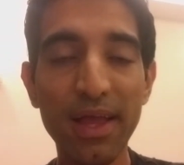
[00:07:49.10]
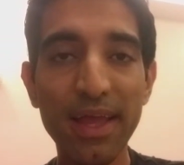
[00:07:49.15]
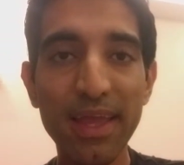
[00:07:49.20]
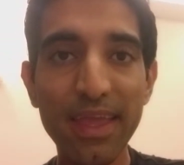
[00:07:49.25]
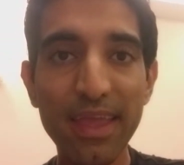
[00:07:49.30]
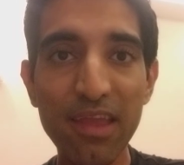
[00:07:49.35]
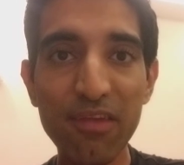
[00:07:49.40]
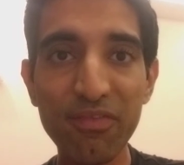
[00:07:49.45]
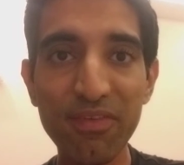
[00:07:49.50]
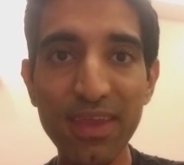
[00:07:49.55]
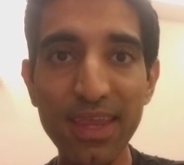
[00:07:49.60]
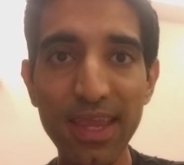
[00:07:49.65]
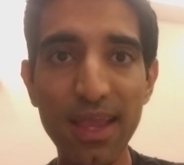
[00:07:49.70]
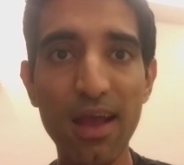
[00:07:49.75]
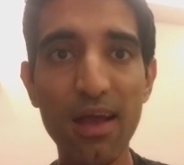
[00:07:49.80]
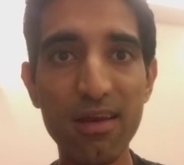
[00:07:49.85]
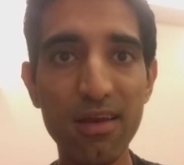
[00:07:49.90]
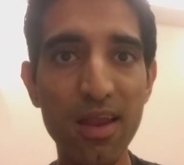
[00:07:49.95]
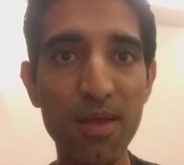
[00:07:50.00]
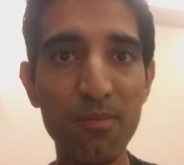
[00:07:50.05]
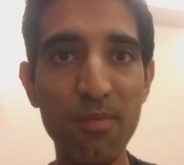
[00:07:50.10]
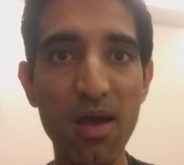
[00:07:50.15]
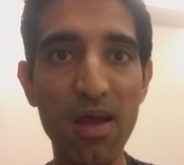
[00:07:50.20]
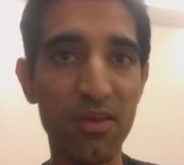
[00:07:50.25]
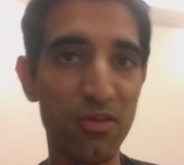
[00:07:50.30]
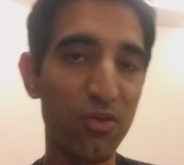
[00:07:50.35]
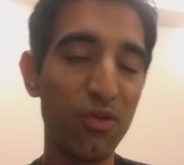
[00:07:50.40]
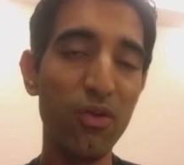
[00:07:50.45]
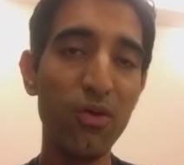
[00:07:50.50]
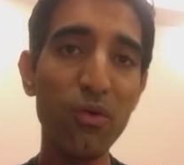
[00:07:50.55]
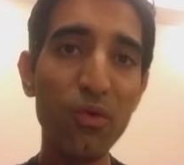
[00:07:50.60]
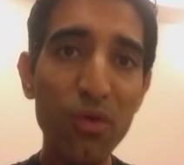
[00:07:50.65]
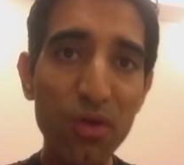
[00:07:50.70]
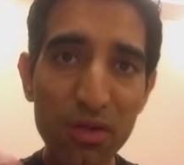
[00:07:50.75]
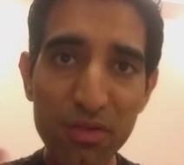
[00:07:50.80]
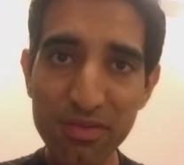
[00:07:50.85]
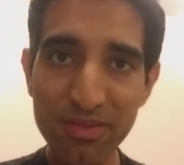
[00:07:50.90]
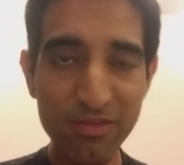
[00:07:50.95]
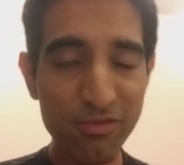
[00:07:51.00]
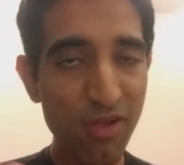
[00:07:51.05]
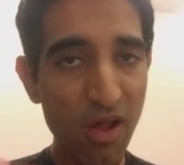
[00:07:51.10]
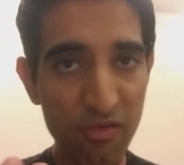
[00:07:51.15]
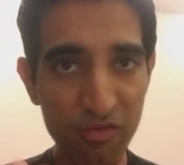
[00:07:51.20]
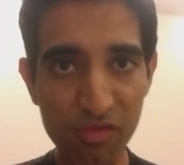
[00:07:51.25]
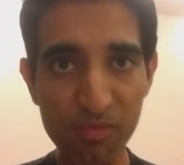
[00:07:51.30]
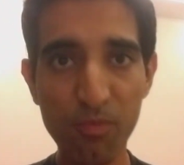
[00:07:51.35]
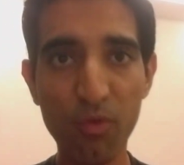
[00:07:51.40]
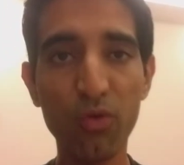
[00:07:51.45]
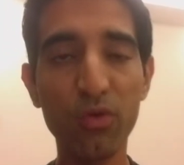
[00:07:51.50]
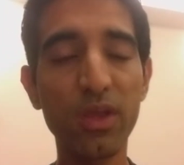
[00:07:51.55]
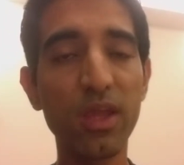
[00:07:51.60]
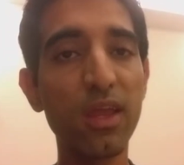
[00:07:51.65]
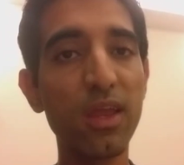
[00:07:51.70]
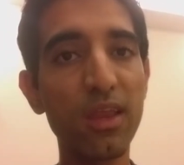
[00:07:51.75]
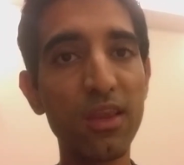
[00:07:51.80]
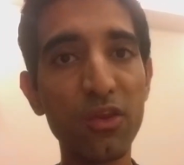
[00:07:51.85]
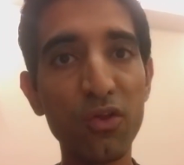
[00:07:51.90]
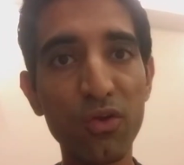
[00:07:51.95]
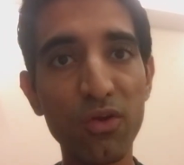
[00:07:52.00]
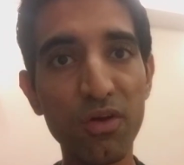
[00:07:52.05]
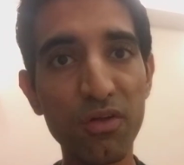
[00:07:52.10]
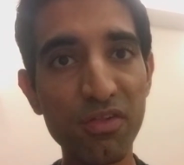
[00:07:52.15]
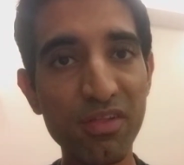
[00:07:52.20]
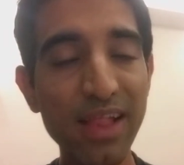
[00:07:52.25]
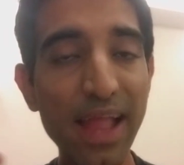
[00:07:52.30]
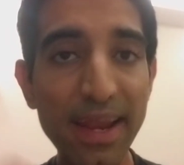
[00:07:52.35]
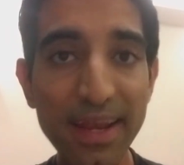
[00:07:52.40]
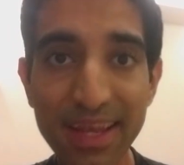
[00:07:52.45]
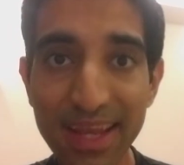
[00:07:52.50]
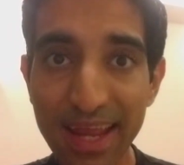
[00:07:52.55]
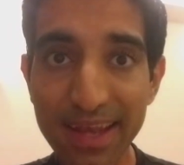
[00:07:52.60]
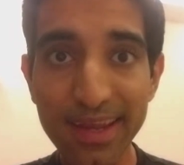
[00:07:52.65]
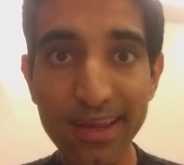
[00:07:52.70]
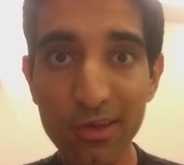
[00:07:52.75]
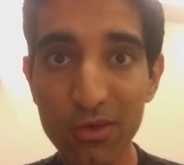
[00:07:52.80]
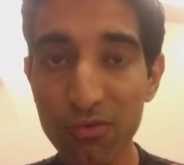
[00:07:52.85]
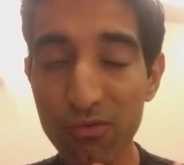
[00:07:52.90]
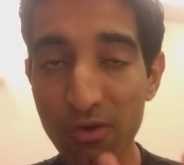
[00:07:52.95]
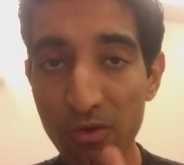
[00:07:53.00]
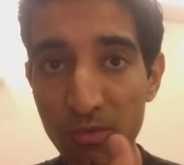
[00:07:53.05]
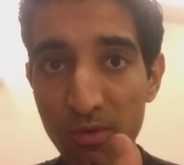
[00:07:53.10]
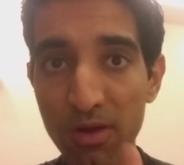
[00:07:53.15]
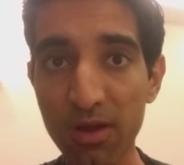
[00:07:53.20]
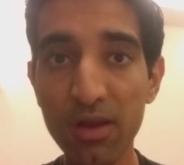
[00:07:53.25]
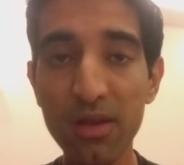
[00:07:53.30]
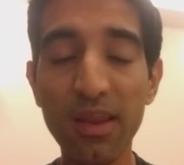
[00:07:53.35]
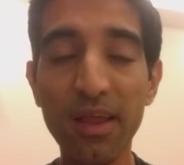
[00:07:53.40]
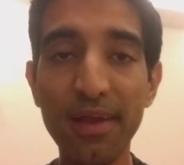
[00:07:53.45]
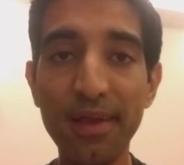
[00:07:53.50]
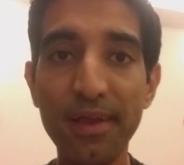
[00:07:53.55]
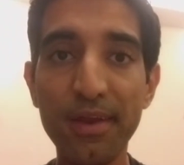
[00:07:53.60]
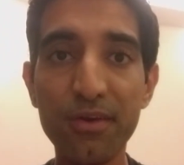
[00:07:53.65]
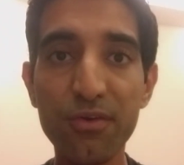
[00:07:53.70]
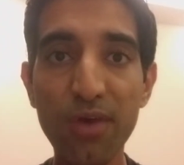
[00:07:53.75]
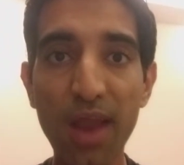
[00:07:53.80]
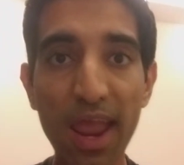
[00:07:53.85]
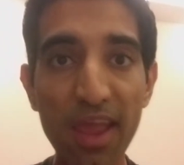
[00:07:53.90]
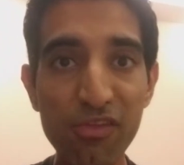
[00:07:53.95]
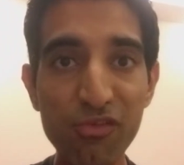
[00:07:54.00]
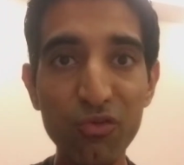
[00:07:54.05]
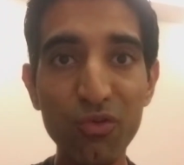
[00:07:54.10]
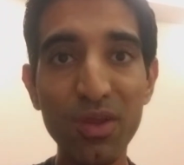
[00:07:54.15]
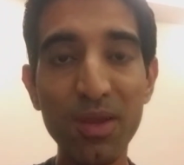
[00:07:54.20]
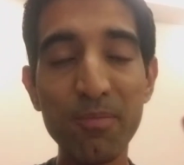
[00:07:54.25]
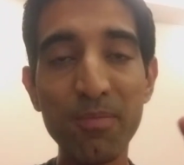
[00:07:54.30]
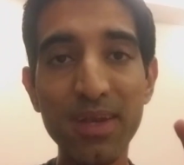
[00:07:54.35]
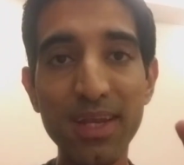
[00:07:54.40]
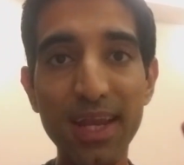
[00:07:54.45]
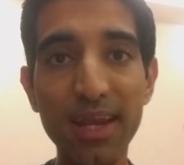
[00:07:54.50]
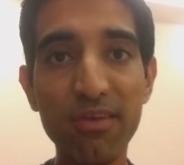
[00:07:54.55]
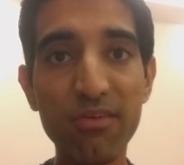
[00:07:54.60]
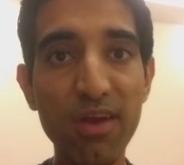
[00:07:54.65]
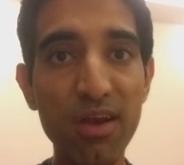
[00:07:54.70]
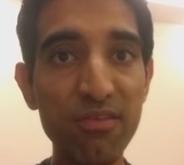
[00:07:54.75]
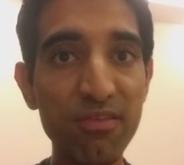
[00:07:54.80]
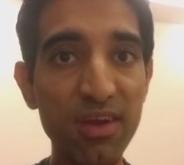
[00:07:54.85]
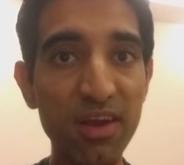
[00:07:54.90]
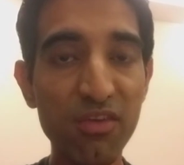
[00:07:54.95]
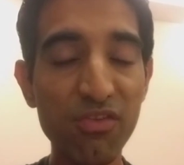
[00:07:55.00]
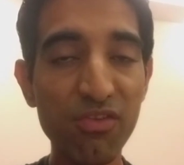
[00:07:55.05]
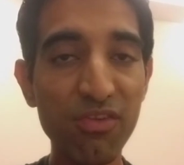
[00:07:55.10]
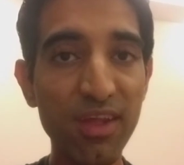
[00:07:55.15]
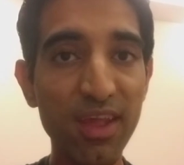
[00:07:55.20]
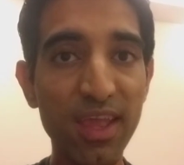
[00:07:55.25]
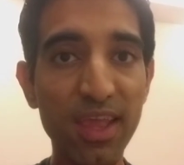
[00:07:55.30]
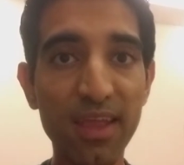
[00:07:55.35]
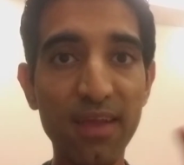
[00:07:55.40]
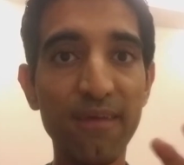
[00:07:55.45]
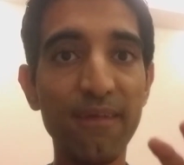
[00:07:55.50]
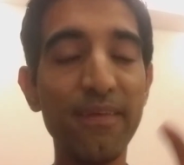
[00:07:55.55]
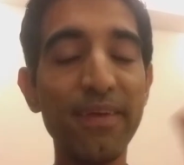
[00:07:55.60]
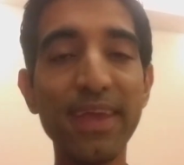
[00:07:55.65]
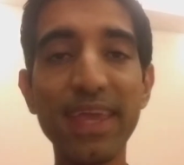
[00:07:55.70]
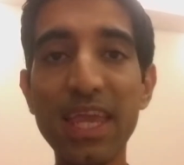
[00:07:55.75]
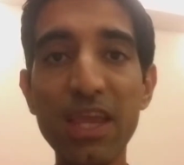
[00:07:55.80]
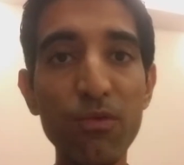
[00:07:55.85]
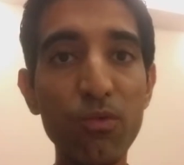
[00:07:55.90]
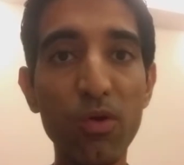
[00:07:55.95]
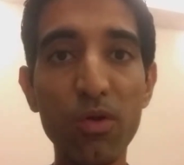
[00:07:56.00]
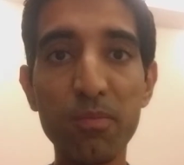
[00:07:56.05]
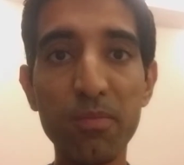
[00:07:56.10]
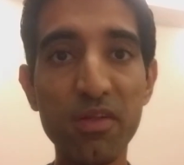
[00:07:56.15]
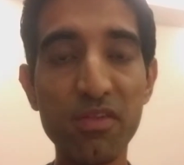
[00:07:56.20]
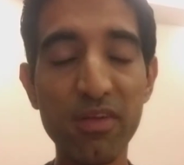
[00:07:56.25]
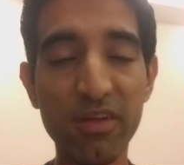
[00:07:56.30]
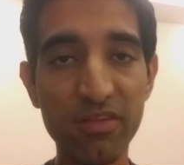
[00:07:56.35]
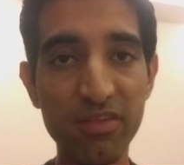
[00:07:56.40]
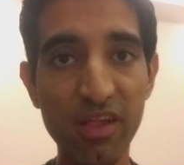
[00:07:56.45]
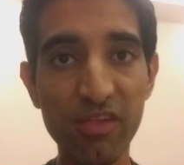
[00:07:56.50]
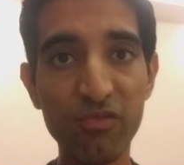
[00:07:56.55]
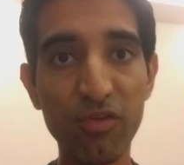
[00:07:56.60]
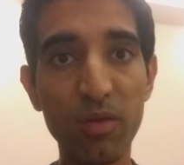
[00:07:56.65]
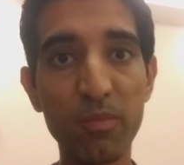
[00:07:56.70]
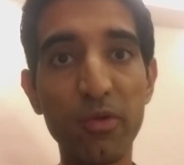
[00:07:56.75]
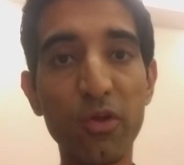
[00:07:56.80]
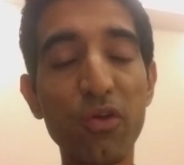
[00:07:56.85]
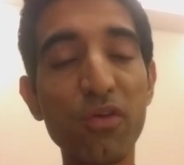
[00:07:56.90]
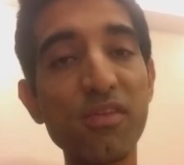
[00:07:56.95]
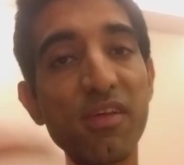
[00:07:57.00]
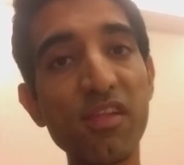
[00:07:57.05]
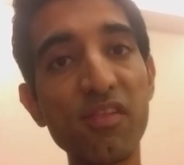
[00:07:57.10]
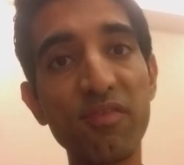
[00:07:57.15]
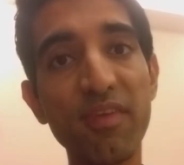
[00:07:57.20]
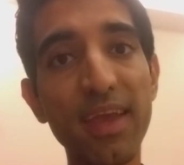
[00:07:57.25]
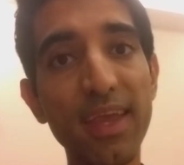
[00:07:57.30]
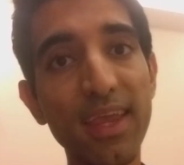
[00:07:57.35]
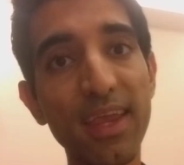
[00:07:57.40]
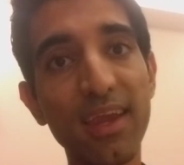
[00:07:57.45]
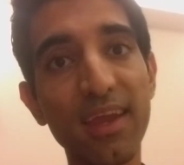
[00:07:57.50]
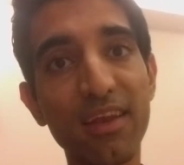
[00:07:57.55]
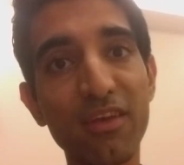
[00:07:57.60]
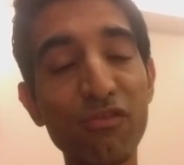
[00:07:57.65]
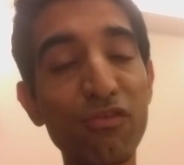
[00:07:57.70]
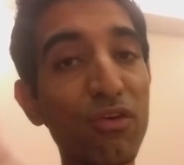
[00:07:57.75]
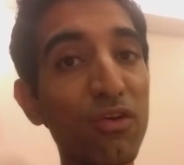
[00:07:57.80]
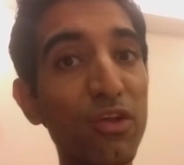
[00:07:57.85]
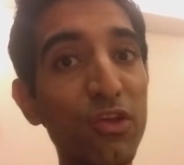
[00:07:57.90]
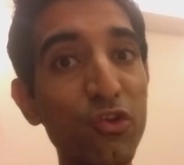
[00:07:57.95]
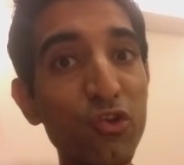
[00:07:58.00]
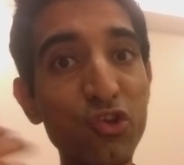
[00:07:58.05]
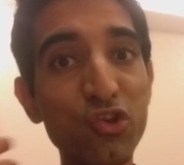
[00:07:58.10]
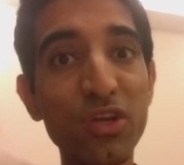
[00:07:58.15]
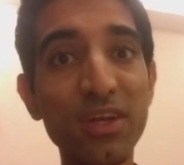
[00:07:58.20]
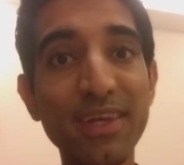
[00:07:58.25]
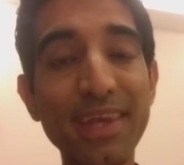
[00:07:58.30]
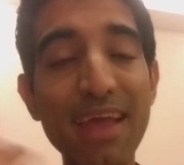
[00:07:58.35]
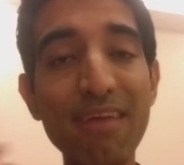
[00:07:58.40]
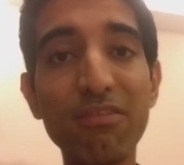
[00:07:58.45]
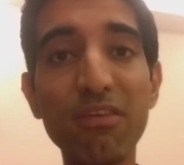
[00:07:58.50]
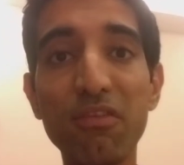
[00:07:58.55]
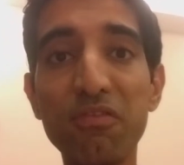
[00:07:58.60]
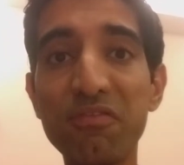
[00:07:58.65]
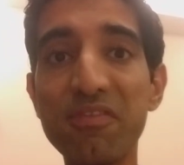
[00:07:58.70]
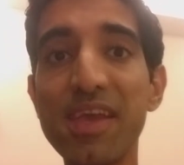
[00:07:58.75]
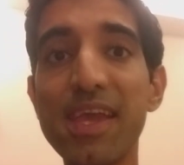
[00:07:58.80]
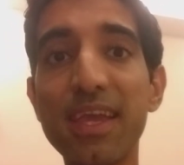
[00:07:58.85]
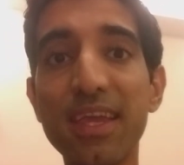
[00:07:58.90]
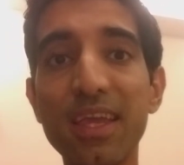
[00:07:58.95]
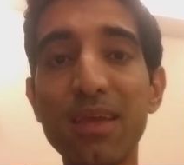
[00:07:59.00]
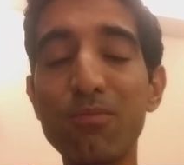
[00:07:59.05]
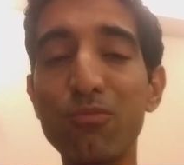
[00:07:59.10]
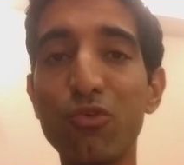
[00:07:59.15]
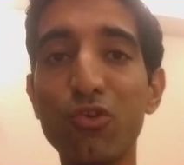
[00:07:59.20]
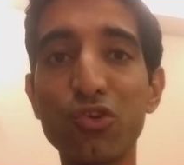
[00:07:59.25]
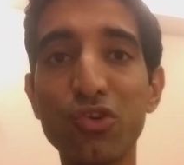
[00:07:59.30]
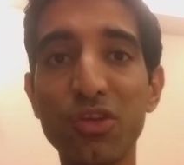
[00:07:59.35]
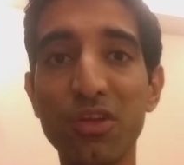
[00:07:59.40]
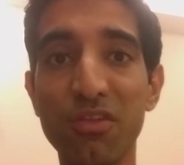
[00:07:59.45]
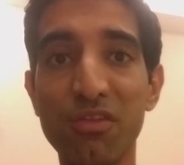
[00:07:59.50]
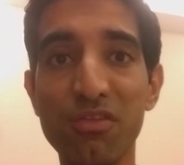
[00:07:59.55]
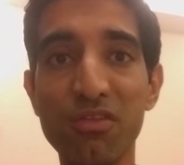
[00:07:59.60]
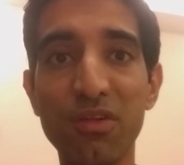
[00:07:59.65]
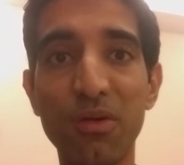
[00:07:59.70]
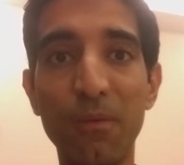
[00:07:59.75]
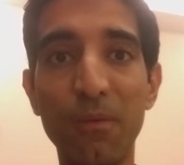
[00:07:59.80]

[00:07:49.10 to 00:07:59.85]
If A.R. Rahman, who is soft-spoken, slightly an introvert, tries to imitate Ranveer Singh, he won't be successful because he's faking it. So you should never fake emotions.